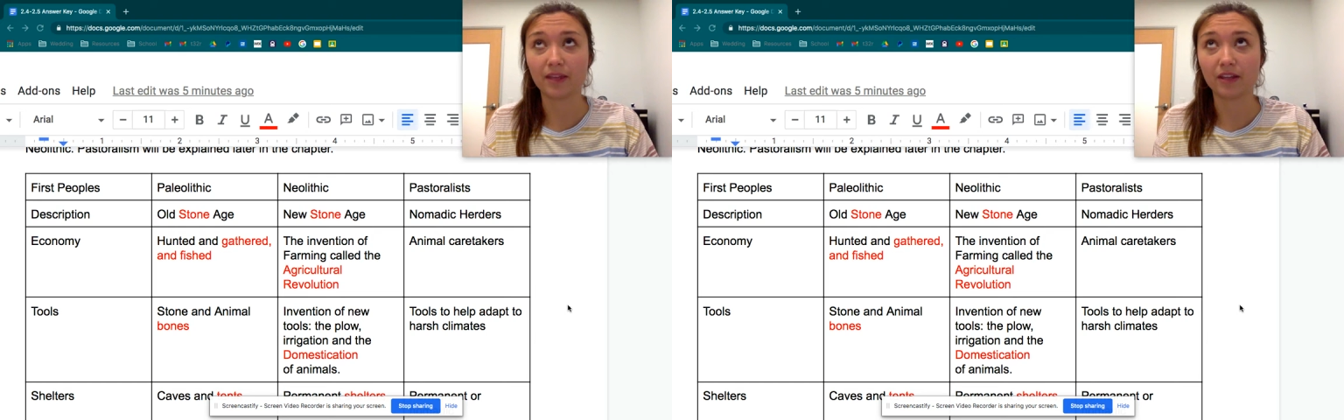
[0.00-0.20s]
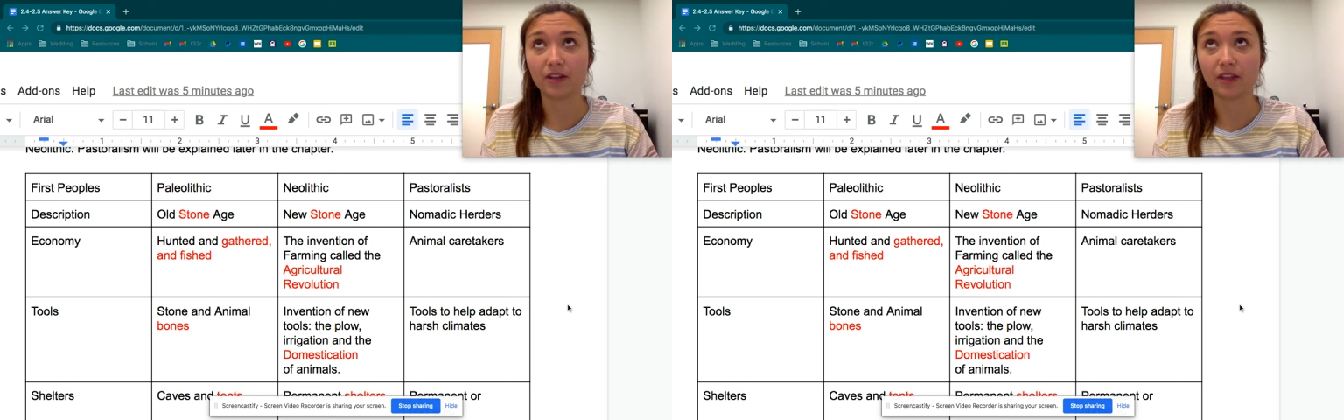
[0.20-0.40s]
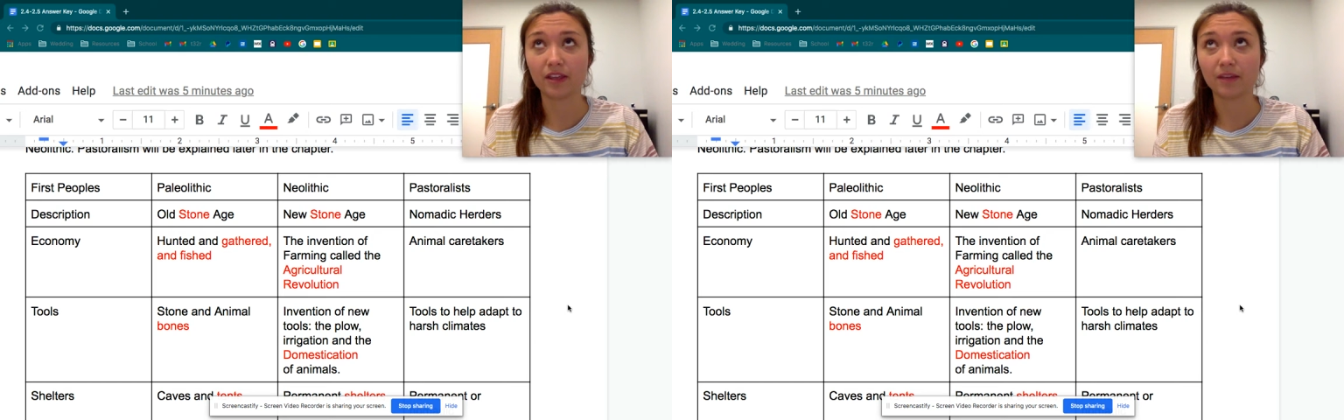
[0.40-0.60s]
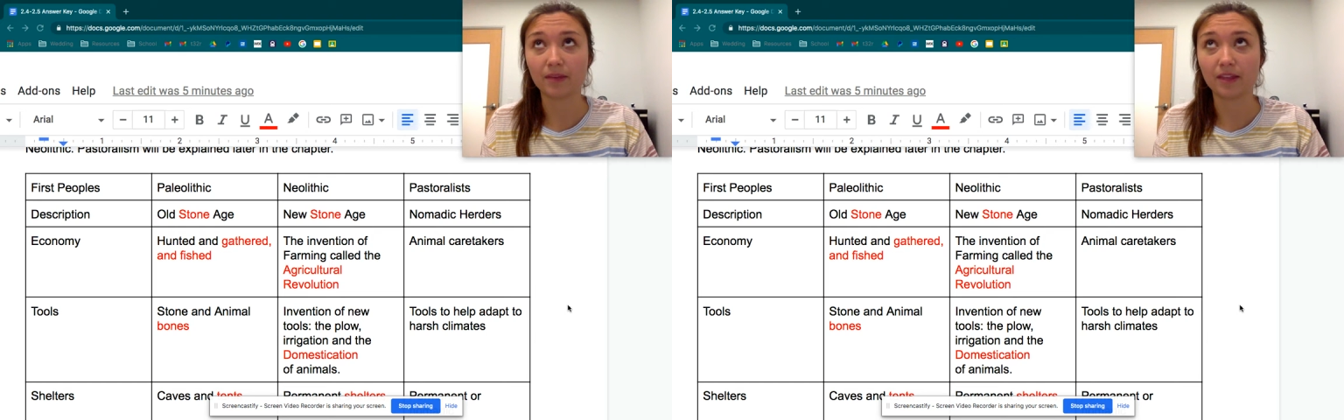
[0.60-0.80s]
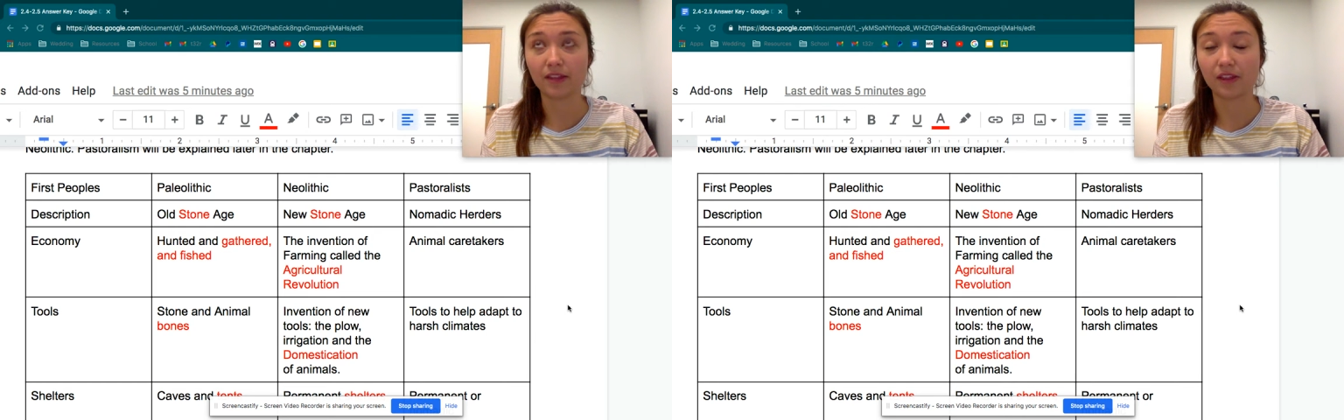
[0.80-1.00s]
Paleolithic,
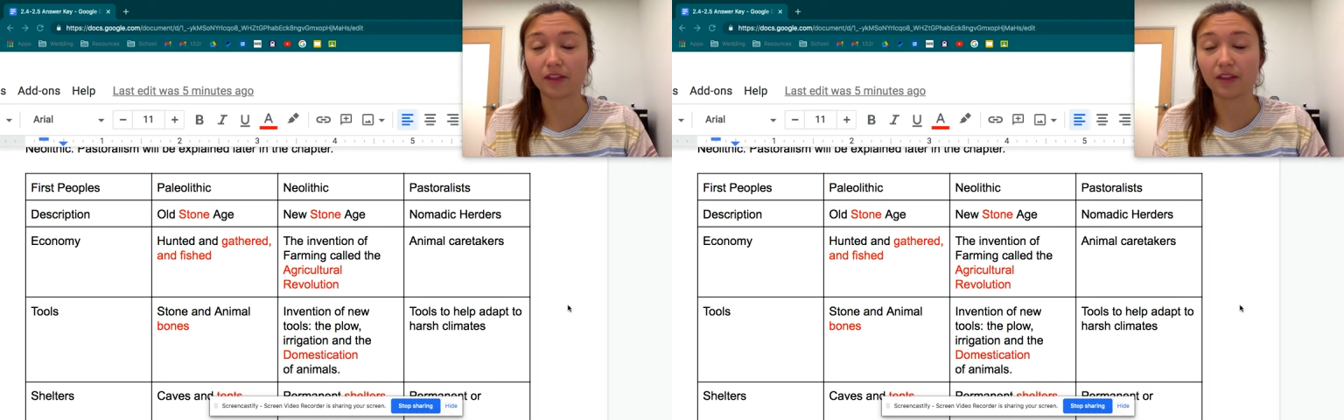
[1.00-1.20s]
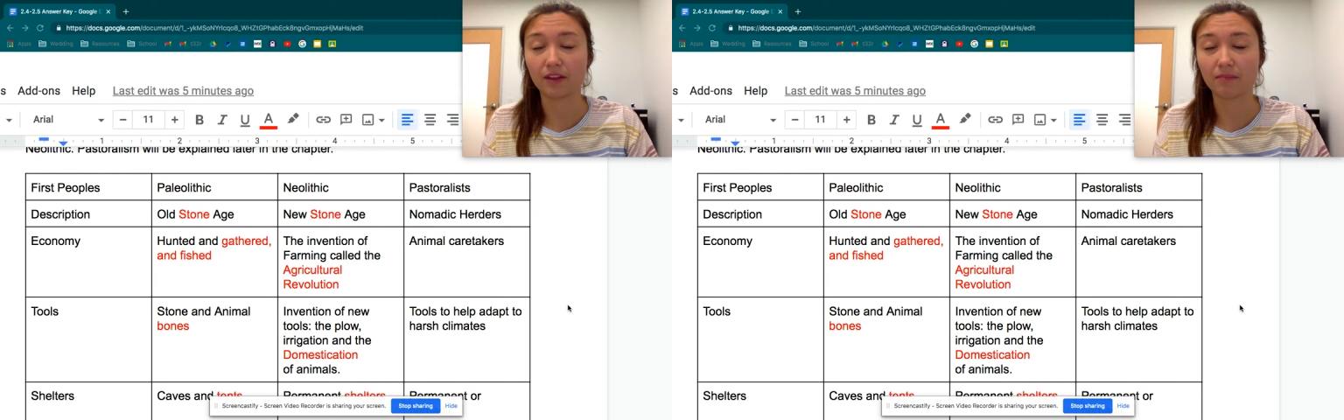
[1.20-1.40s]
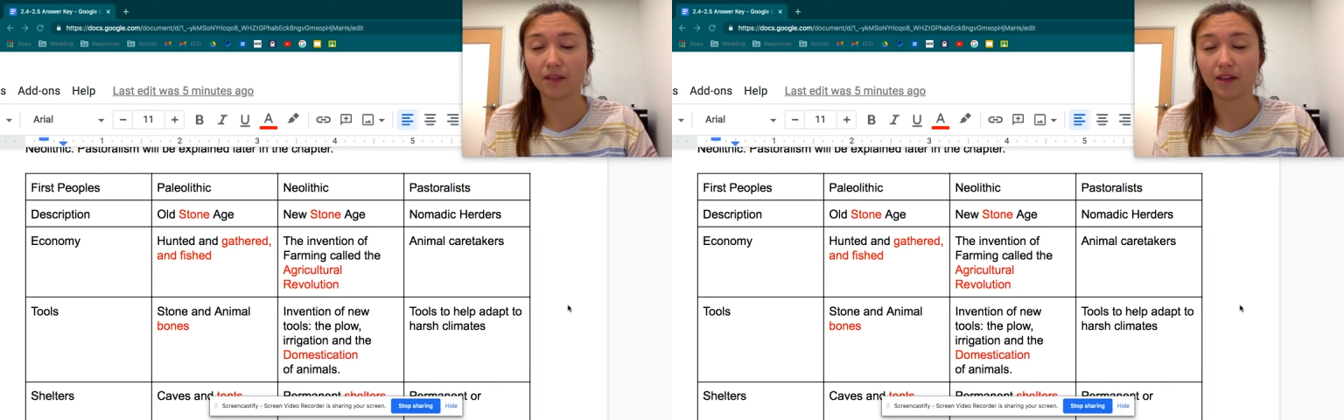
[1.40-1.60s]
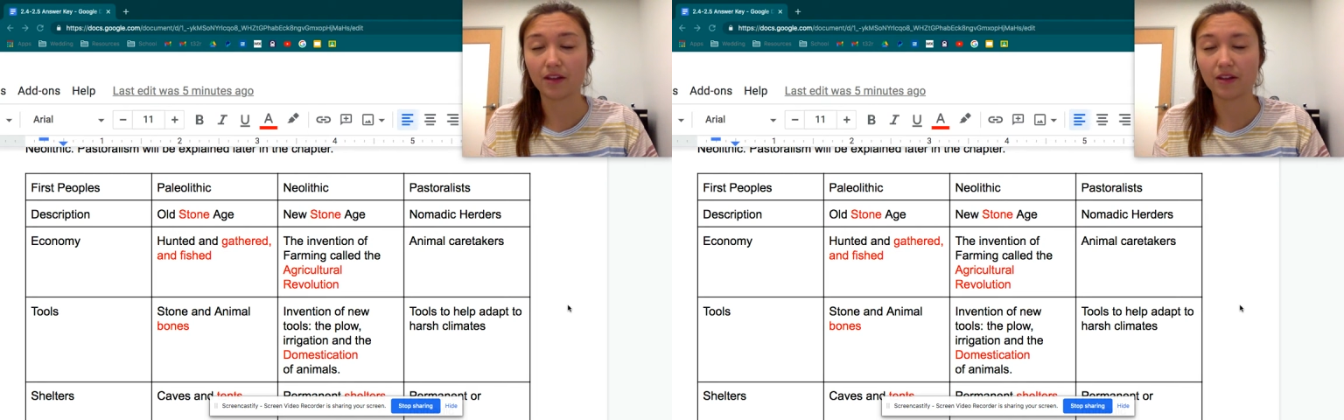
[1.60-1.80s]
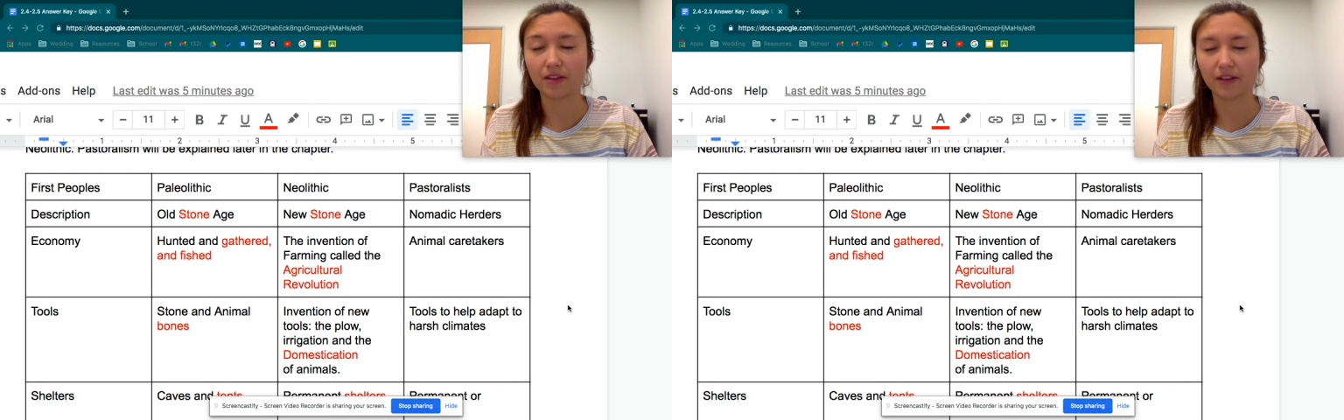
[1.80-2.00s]
Paleolithic,
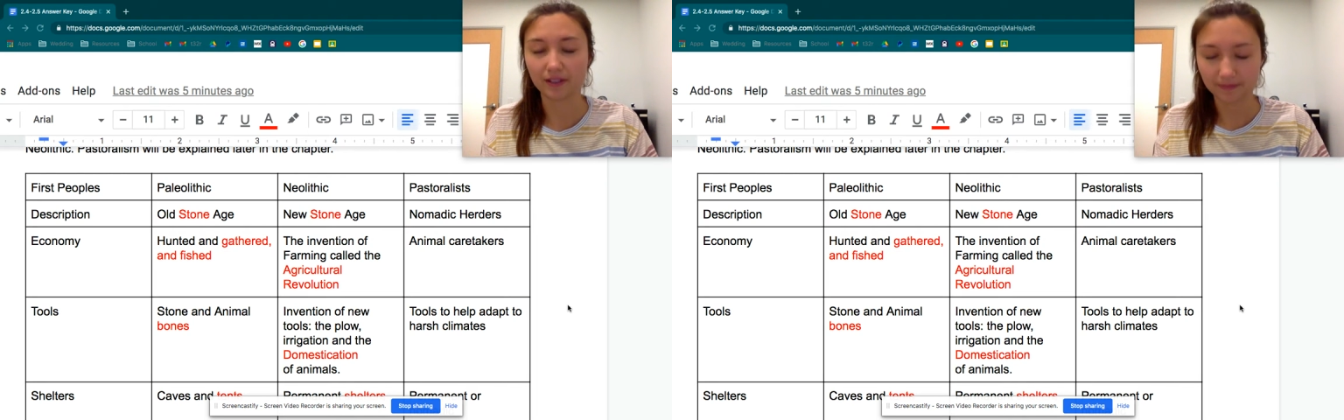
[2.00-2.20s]
Paleolithic.